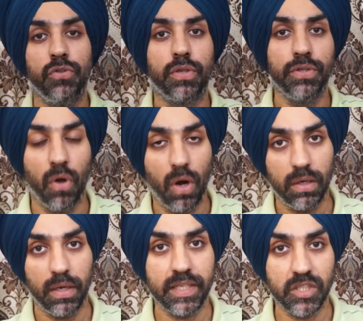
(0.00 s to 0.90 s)

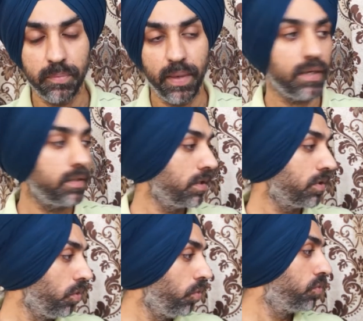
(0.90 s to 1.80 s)
cannot expect the
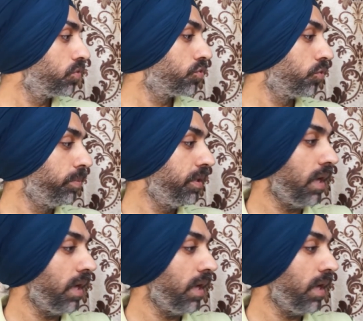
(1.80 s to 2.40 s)
clones to be